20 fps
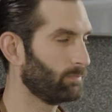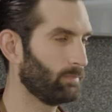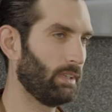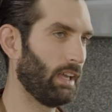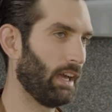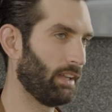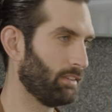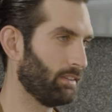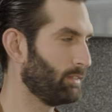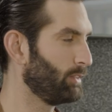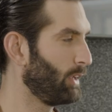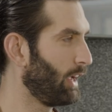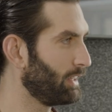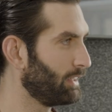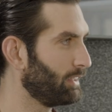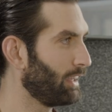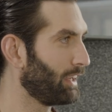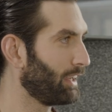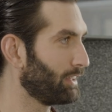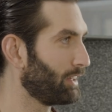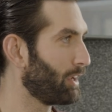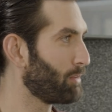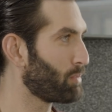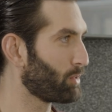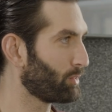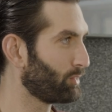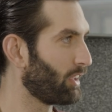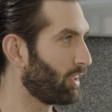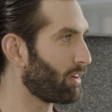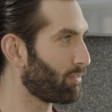Yeah,
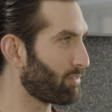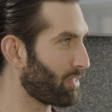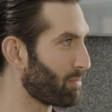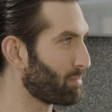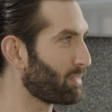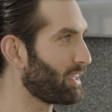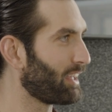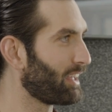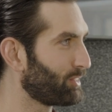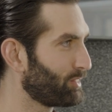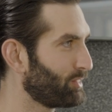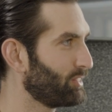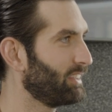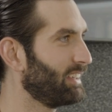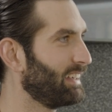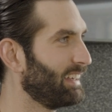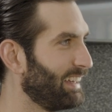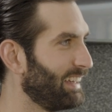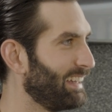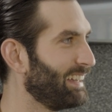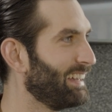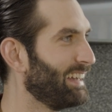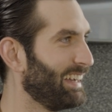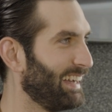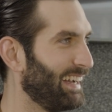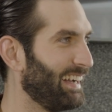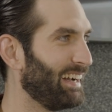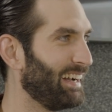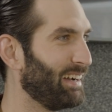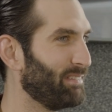99% of them, yes.
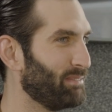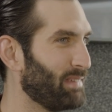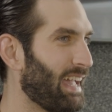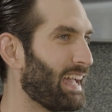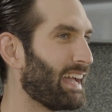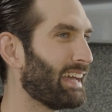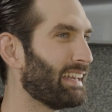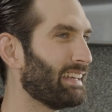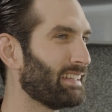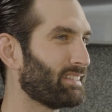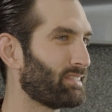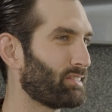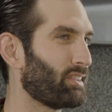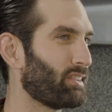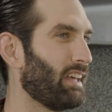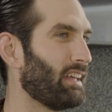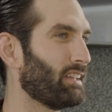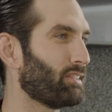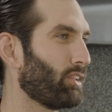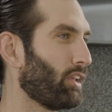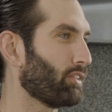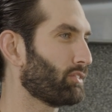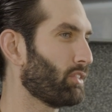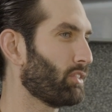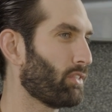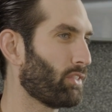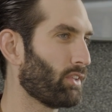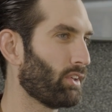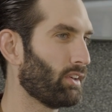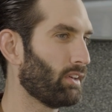And it's
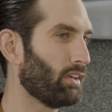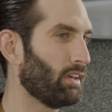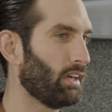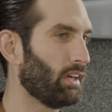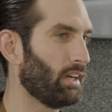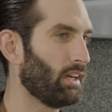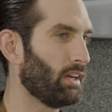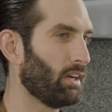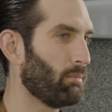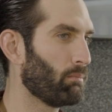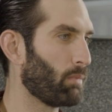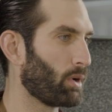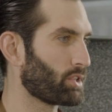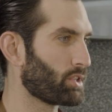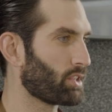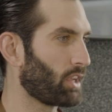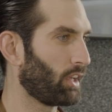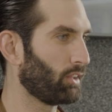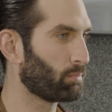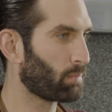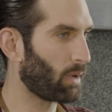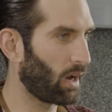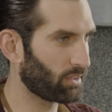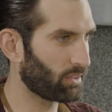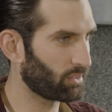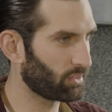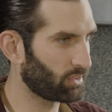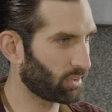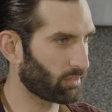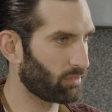also the merchandise
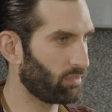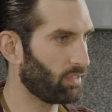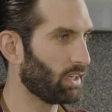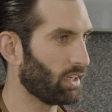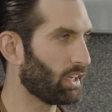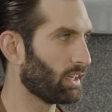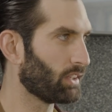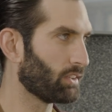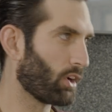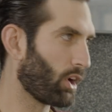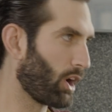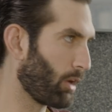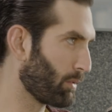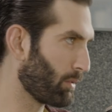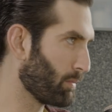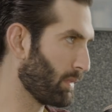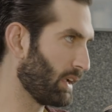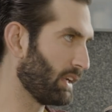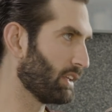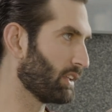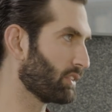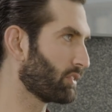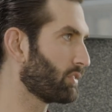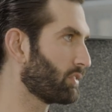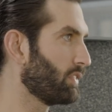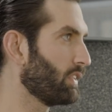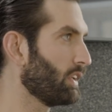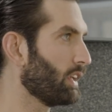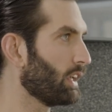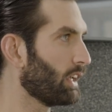processing fee and the harbor maintenance
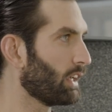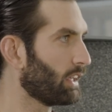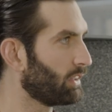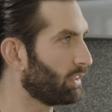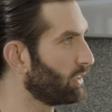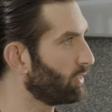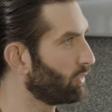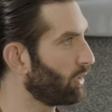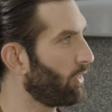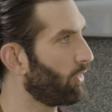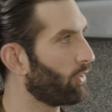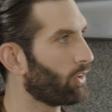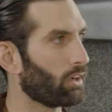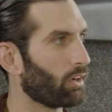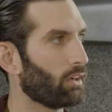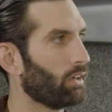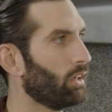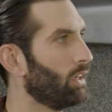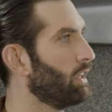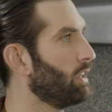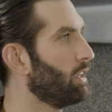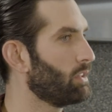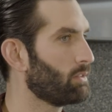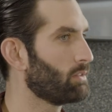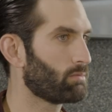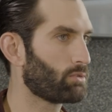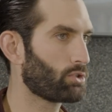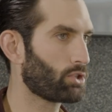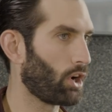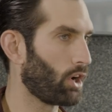fee and these other
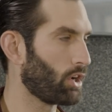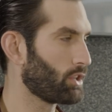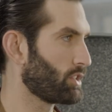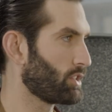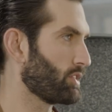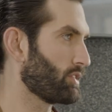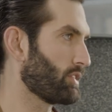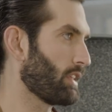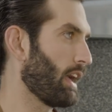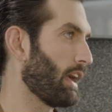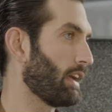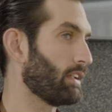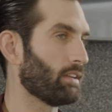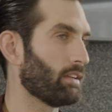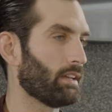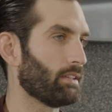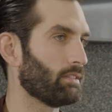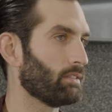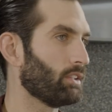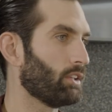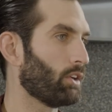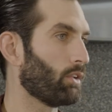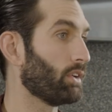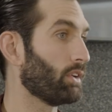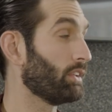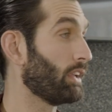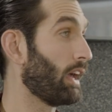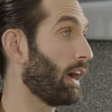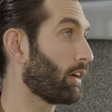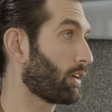charges and
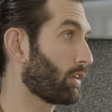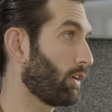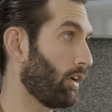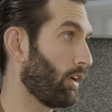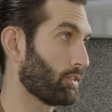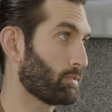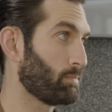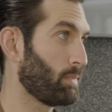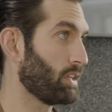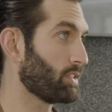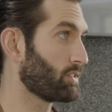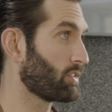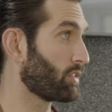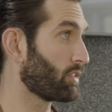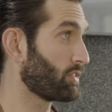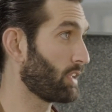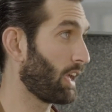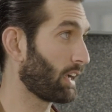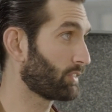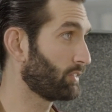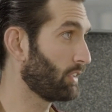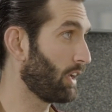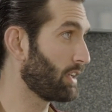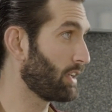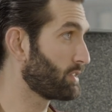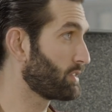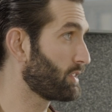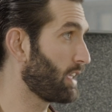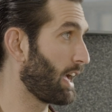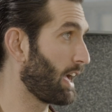in the alcohol space, there's
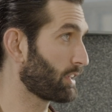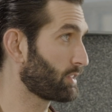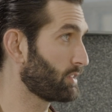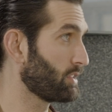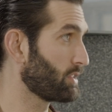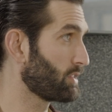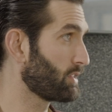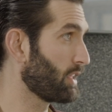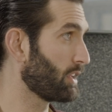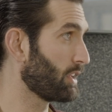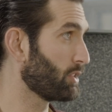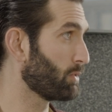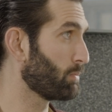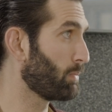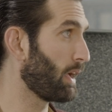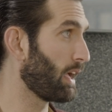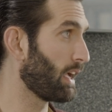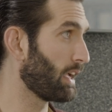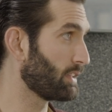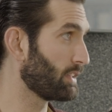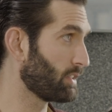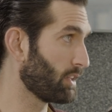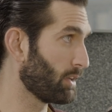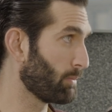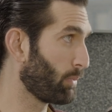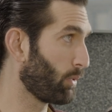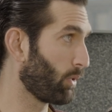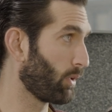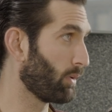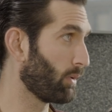excise taxes that you pay to
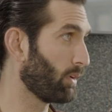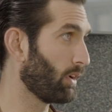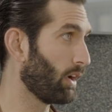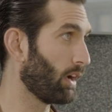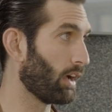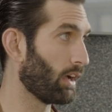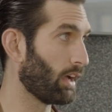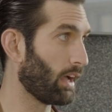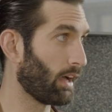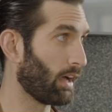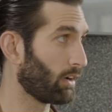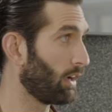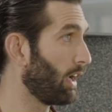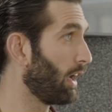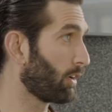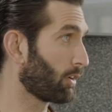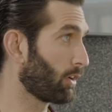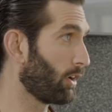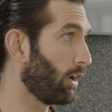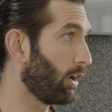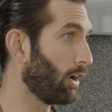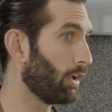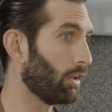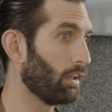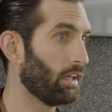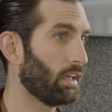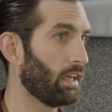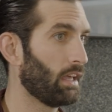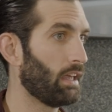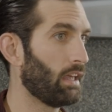import
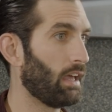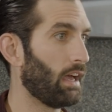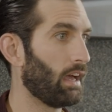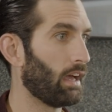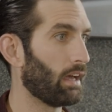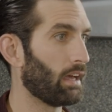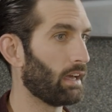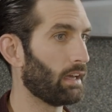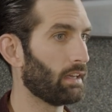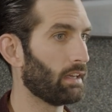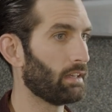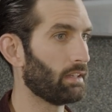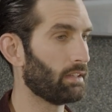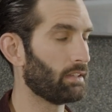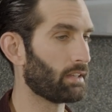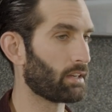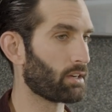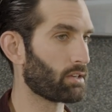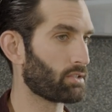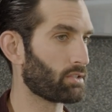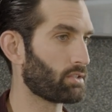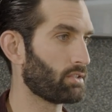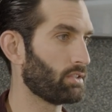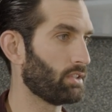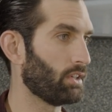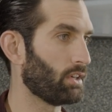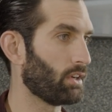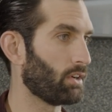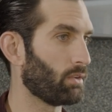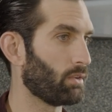alcohol. There's
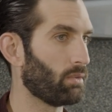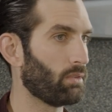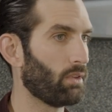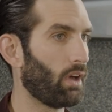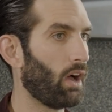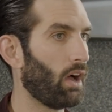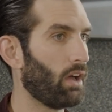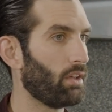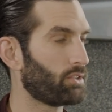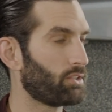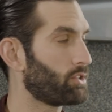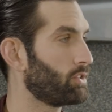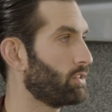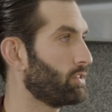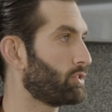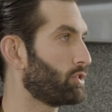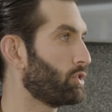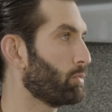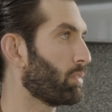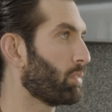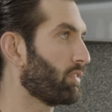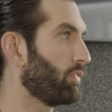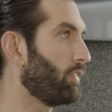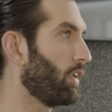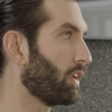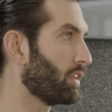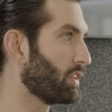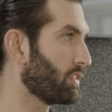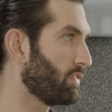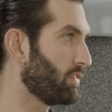super
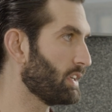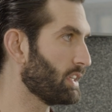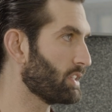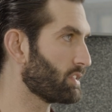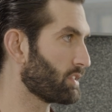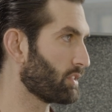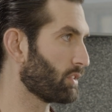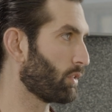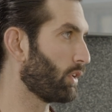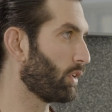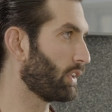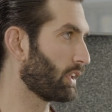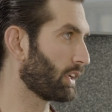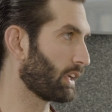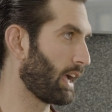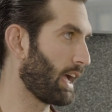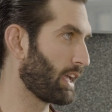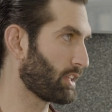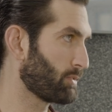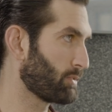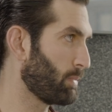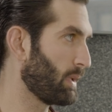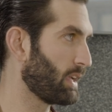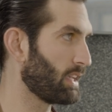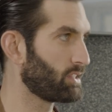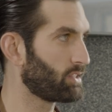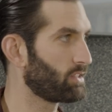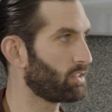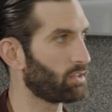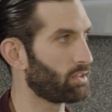fund fees in the oil and gas
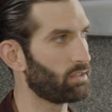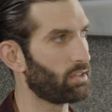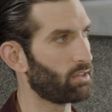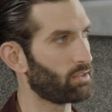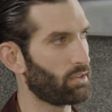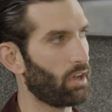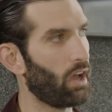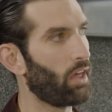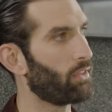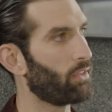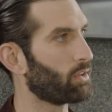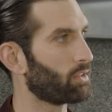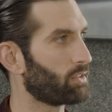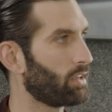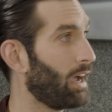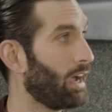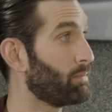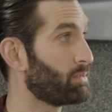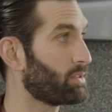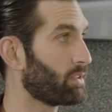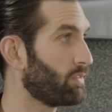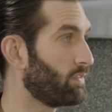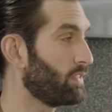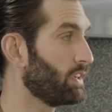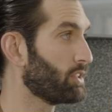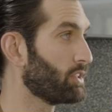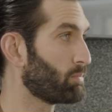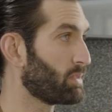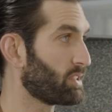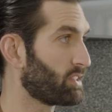space. There's other types of
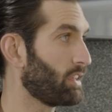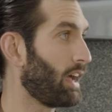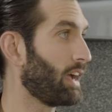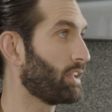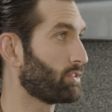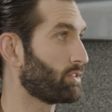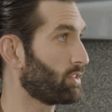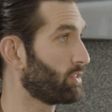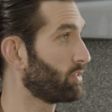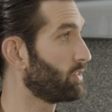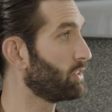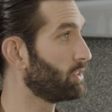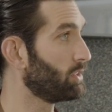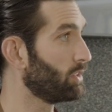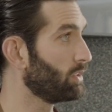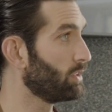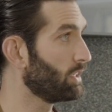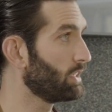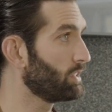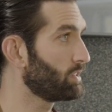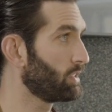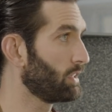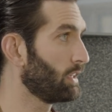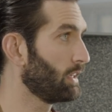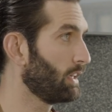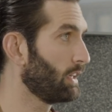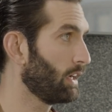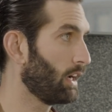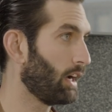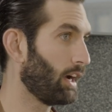fees besides just the duties,
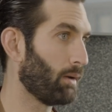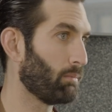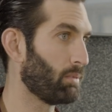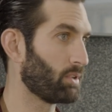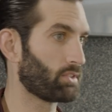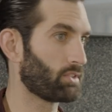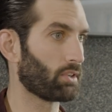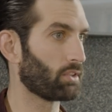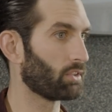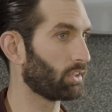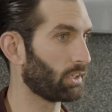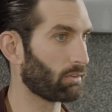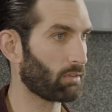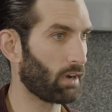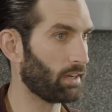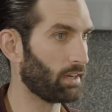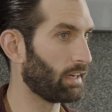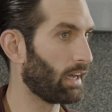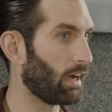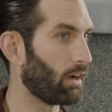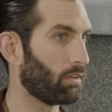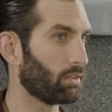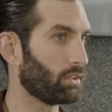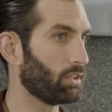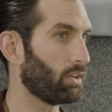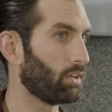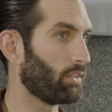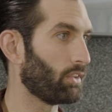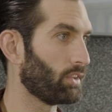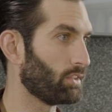but certainly right now,
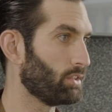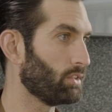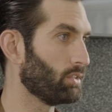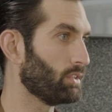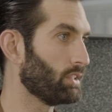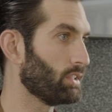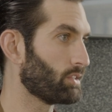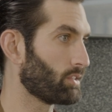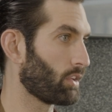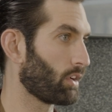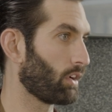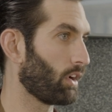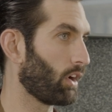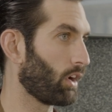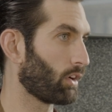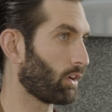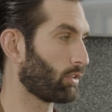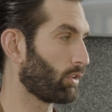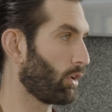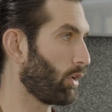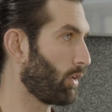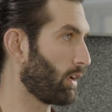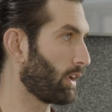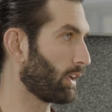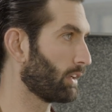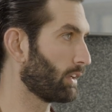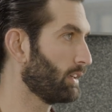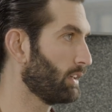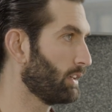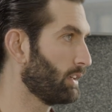the duties are
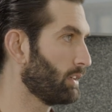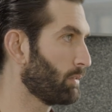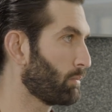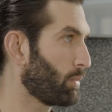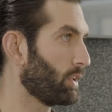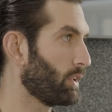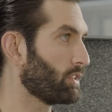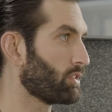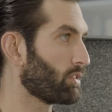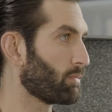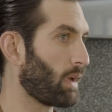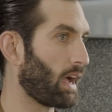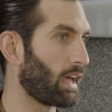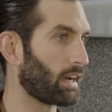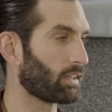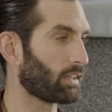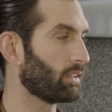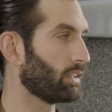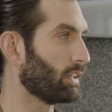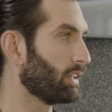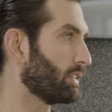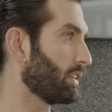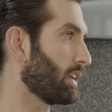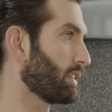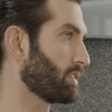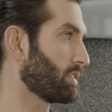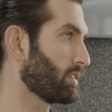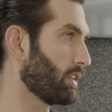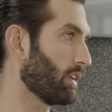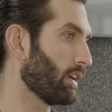growing pretty dramatically, and
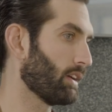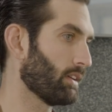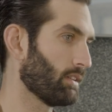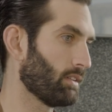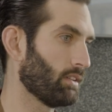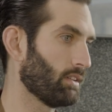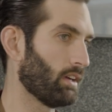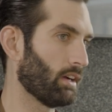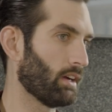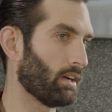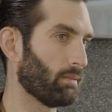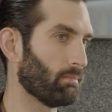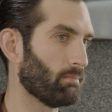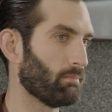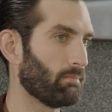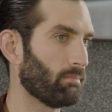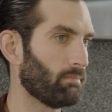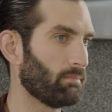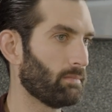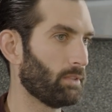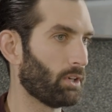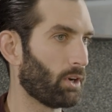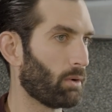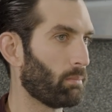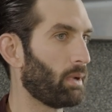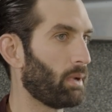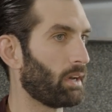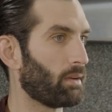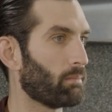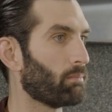that's
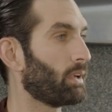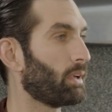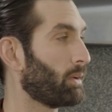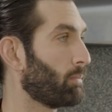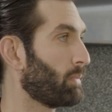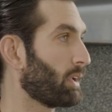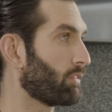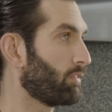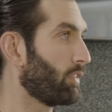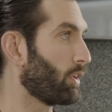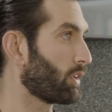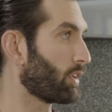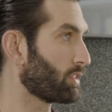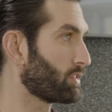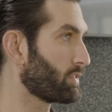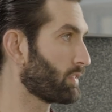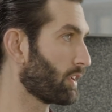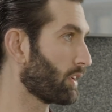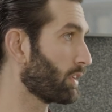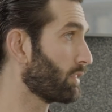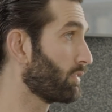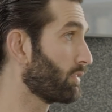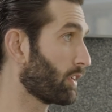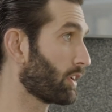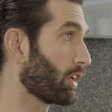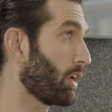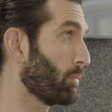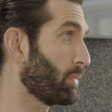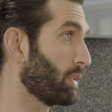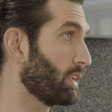been a big focus for
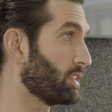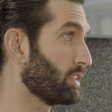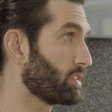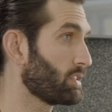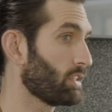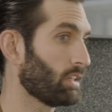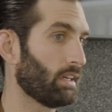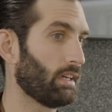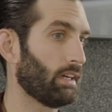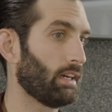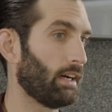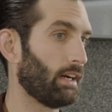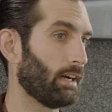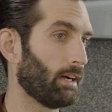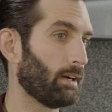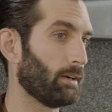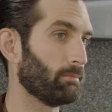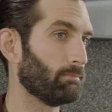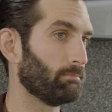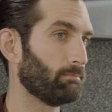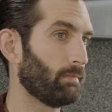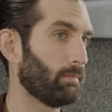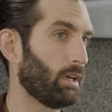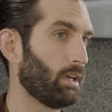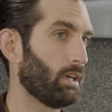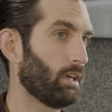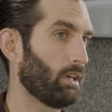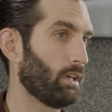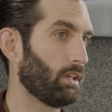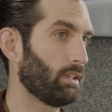companies.
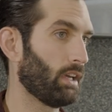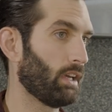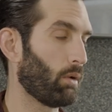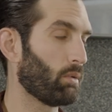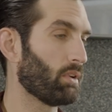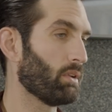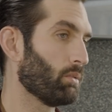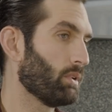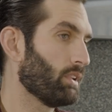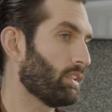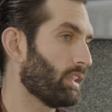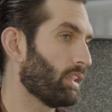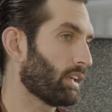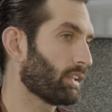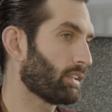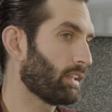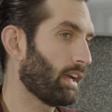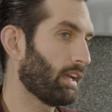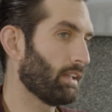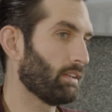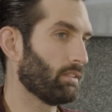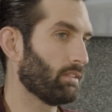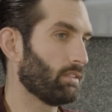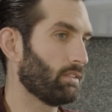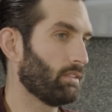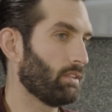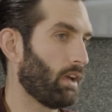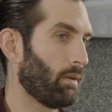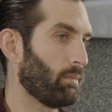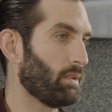We think that,
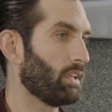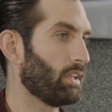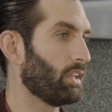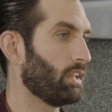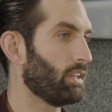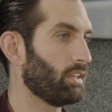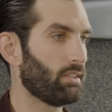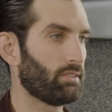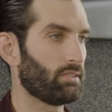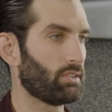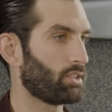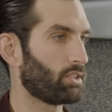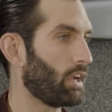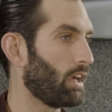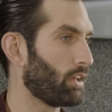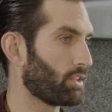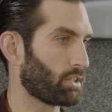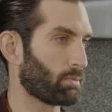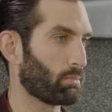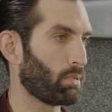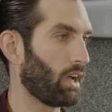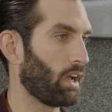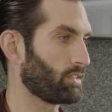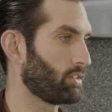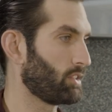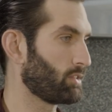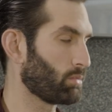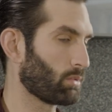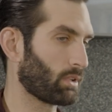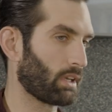it is a challenging
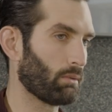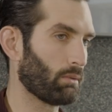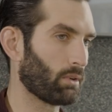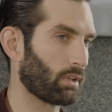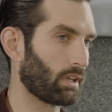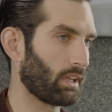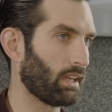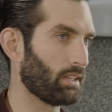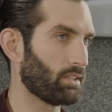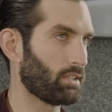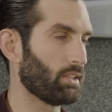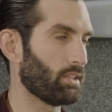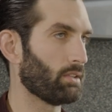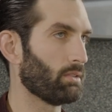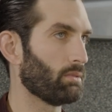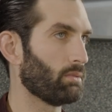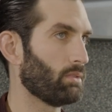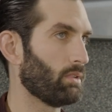process. We'll get into